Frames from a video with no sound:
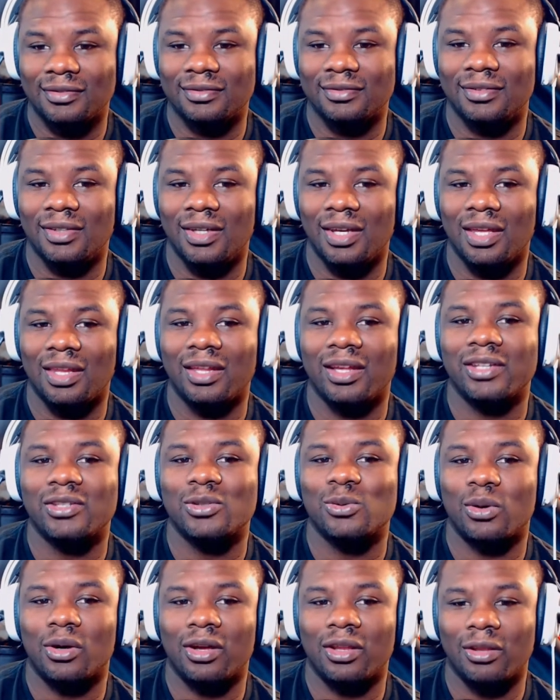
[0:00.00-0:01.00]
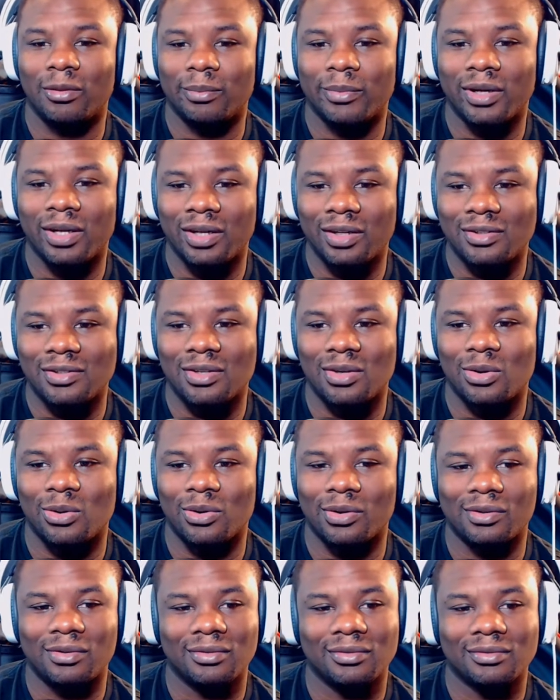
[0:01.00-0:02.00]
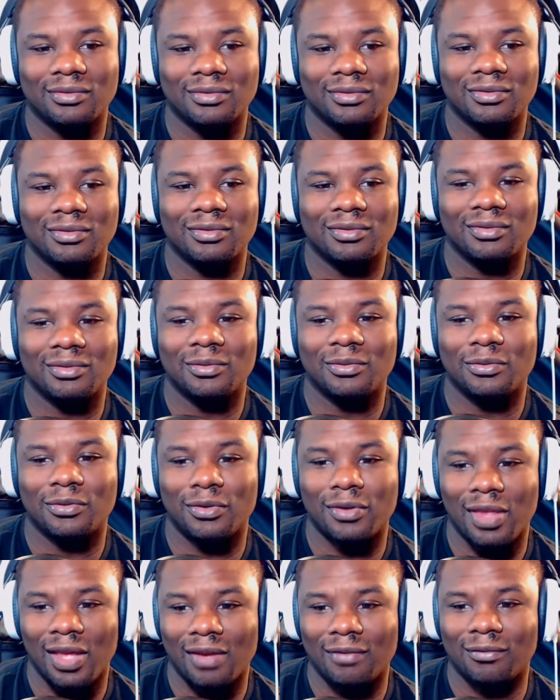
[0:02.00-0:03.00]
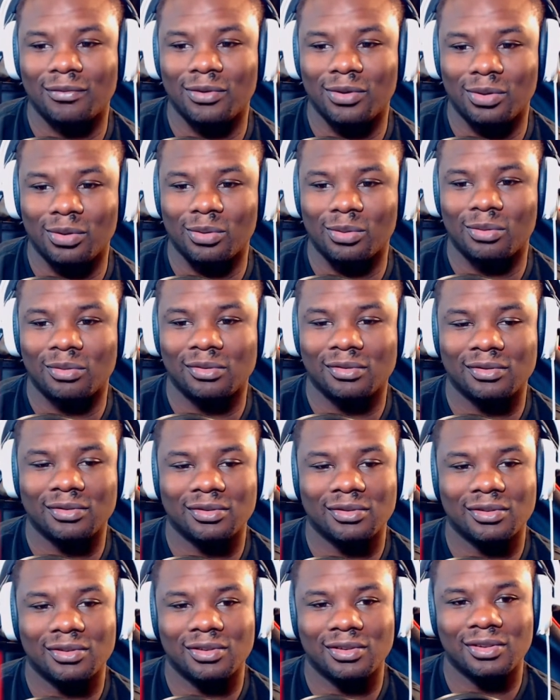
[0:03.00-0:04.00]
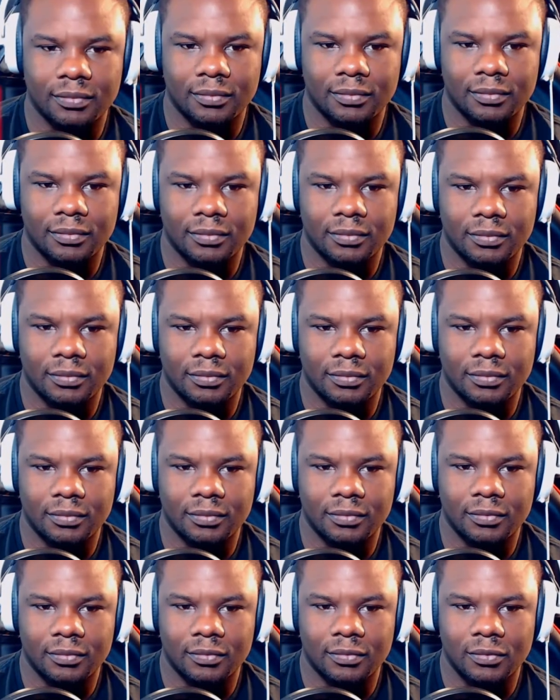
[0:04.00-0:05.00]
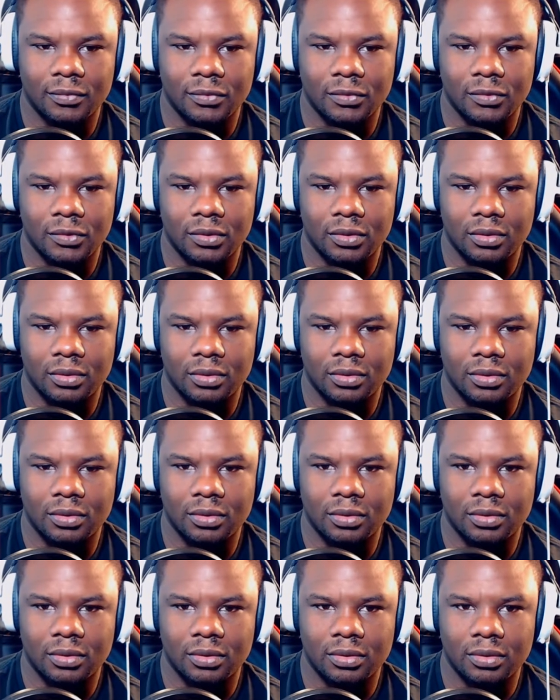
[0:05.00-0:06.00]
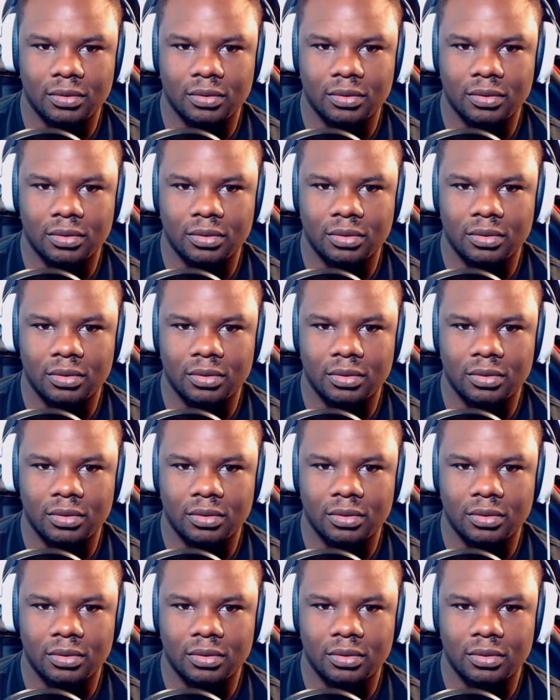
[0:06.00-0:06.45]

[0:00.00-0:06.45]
Yeah, that's where all the money's going for that view. Conrad Grantchester, number two.